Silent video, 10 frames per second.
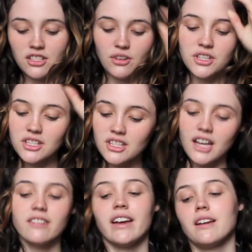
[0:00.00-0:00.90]
so this is
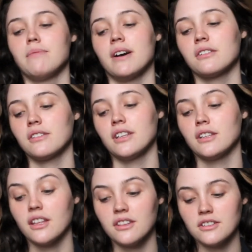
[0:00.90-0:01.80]
kind of like a better than
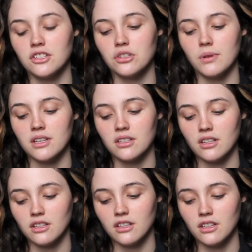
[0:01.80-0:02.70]
nothing
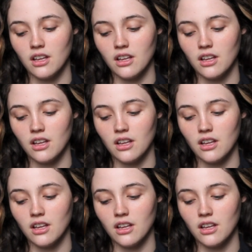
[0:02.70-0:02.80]
situation.